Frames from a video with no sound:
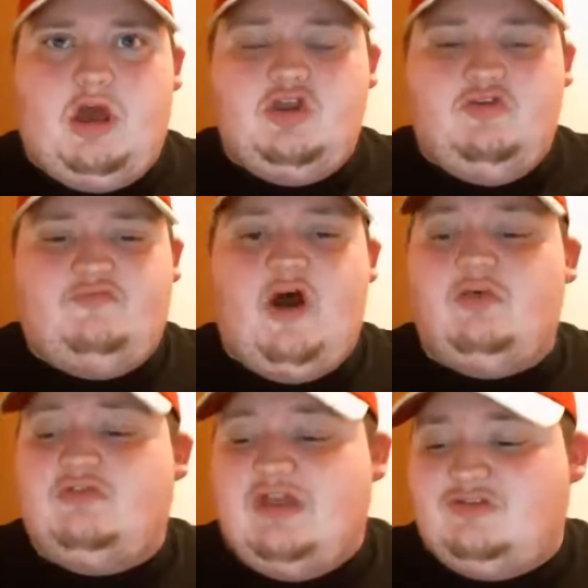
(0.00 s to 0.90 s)
your
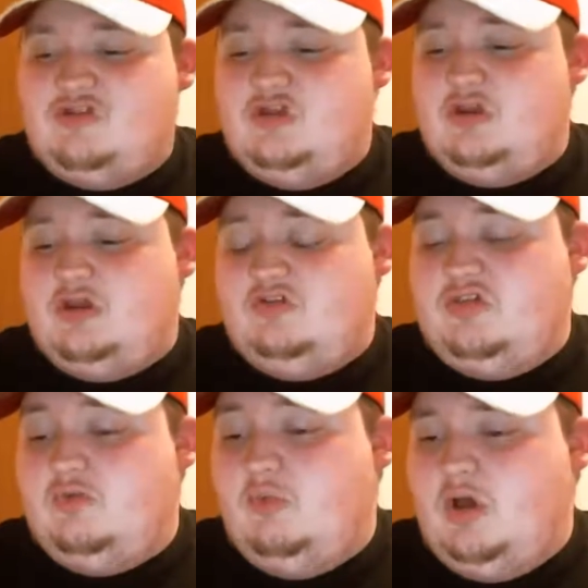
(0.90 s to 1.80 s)
father was executed because
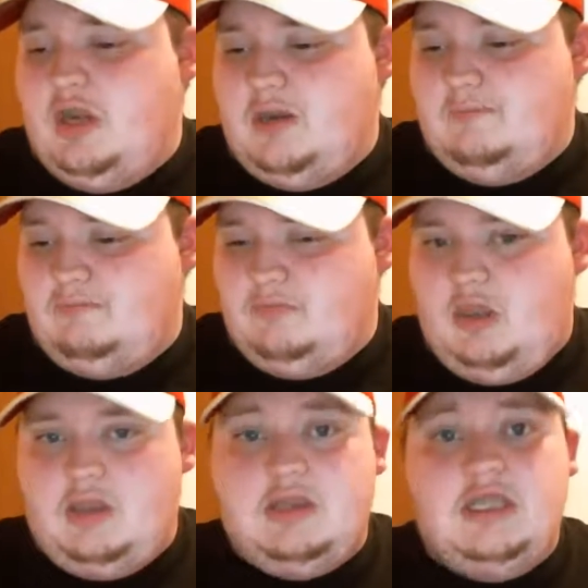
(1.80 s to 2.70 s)
he wouldn't
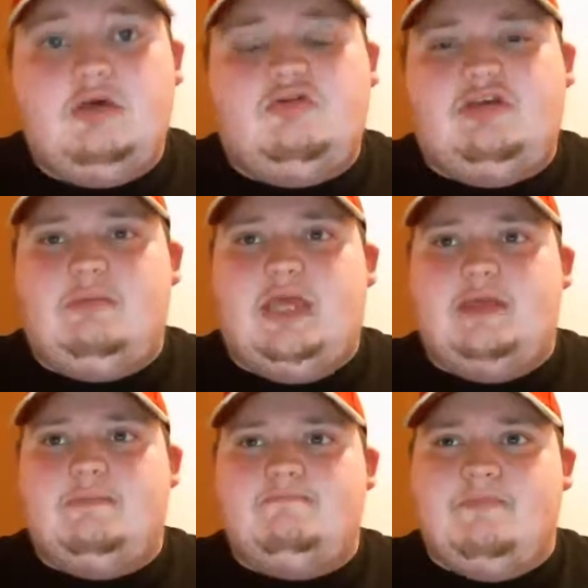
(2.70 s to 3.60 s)
kneel to
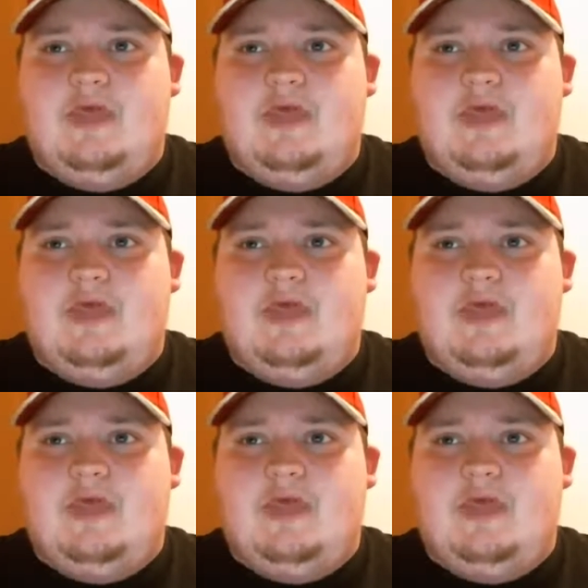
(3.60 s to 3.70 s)
me,"